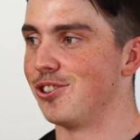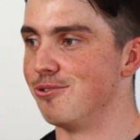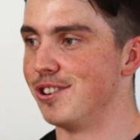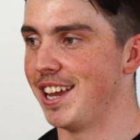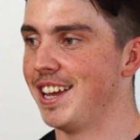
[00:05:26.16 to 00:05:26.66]

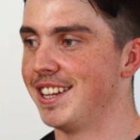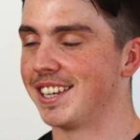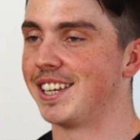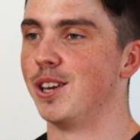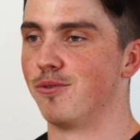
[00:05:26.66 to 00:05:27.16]
you need
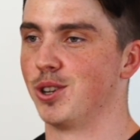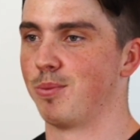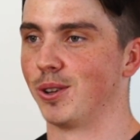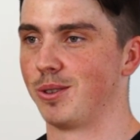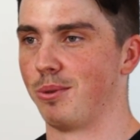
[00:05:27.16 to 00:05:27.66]
to give
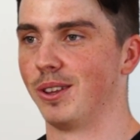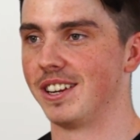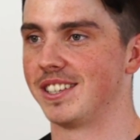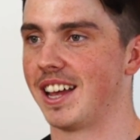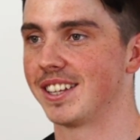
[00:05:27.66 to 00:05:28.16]

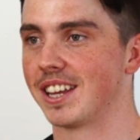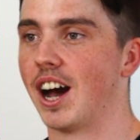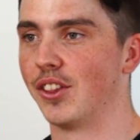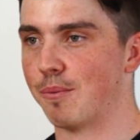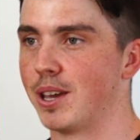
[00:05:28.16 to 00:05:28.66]
responsibilities out to
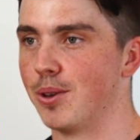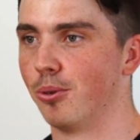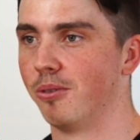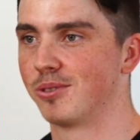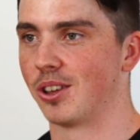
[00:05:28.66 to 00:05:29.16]
other
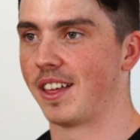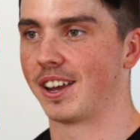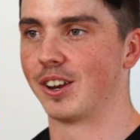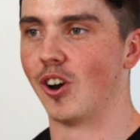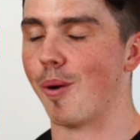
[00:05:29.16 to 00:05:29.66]
people so
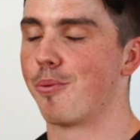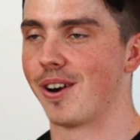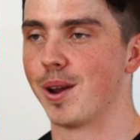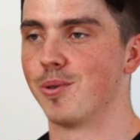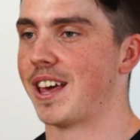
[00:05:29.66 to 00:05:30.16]
that it can
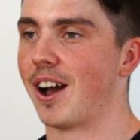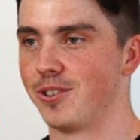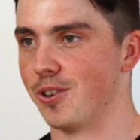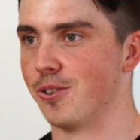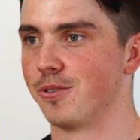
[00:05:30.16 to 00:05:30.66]
operate
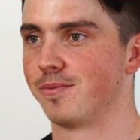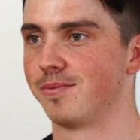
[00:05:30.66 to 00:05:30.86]
without you.